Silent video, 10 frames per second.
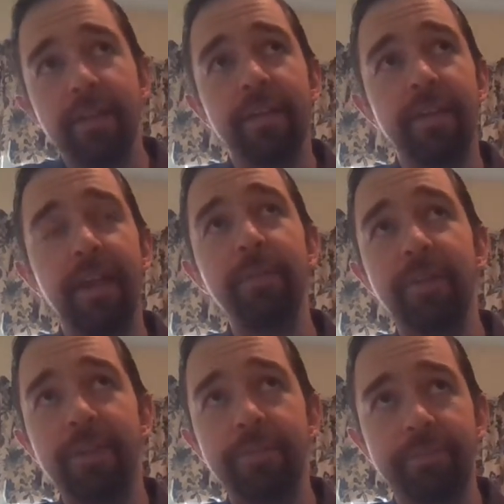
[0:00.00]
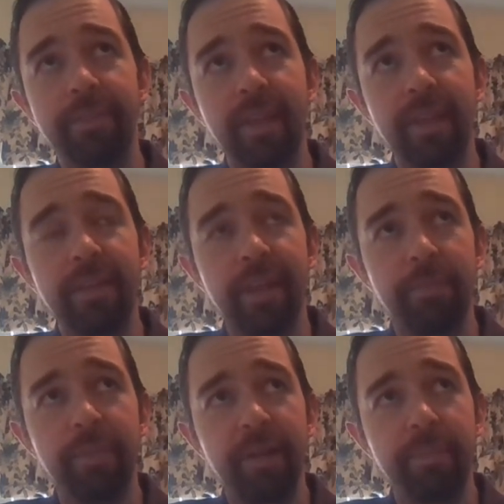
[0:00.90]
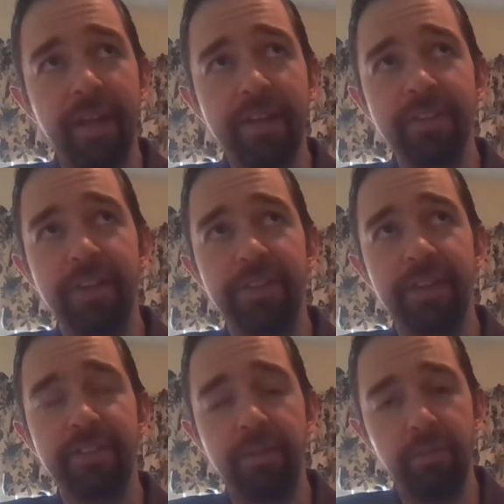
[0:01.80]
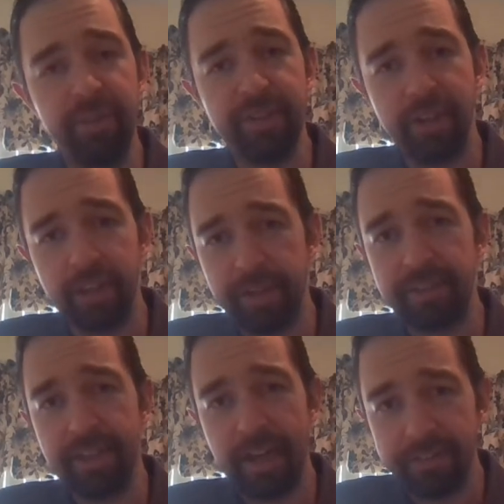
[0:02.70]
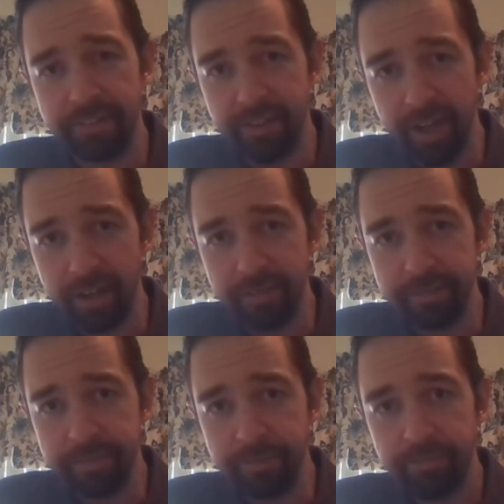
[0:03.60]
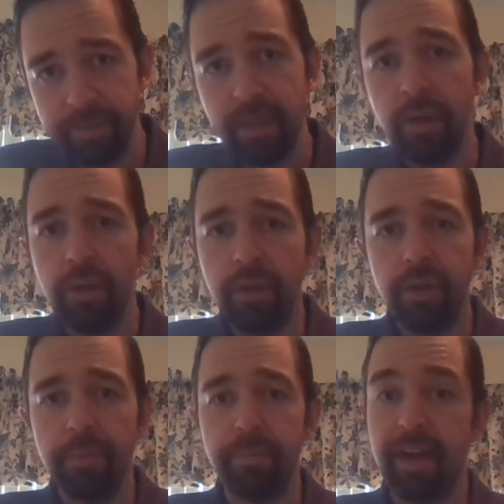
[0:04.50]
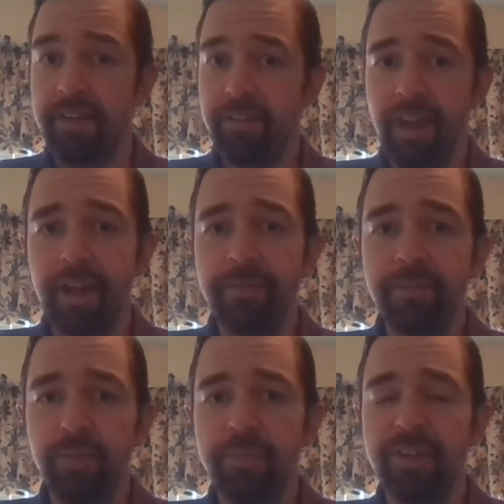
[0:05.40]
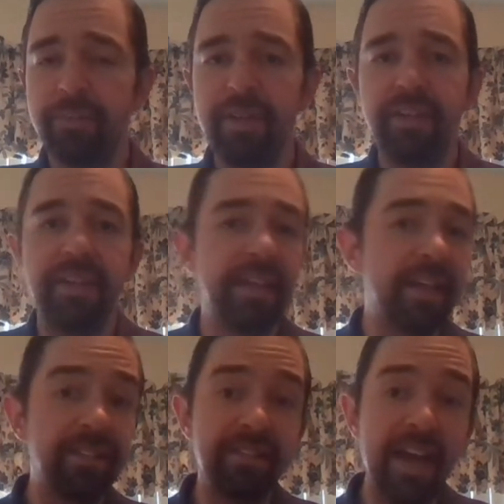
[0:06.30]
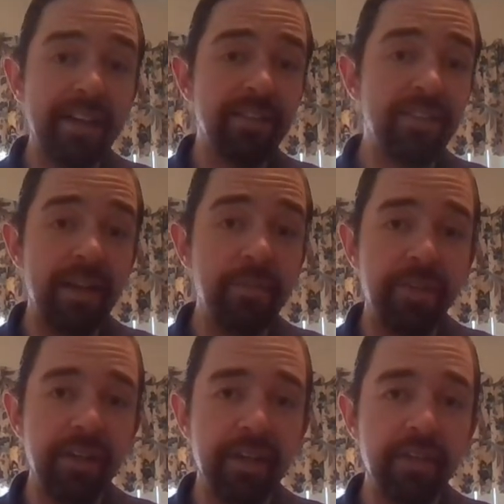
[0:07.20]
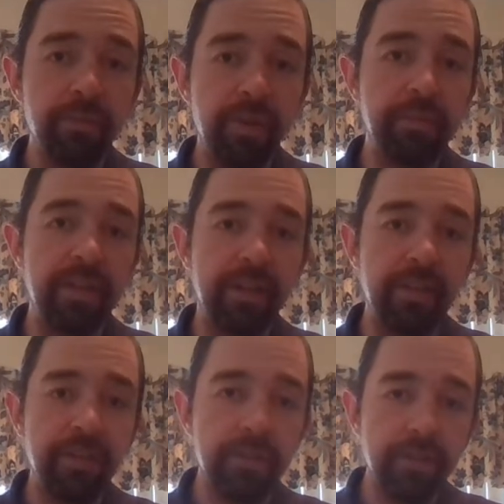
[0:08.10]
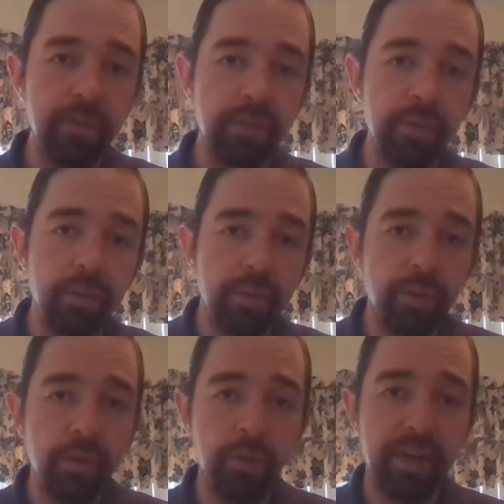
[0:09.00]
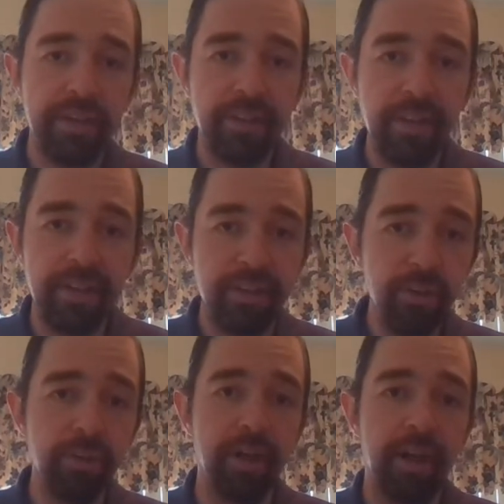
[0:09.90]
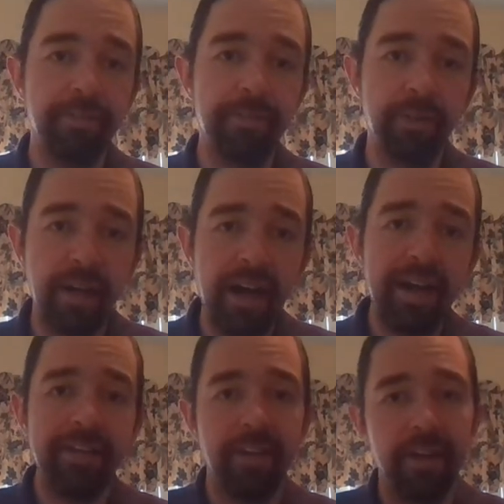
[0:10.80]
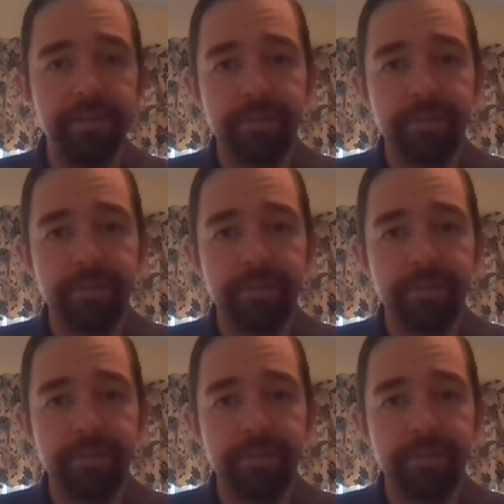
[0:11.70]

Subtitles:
Namely, that Plantinga thinks that when we talk about God's love, by love we must mean the exact same thing mean when I say that you love or I love.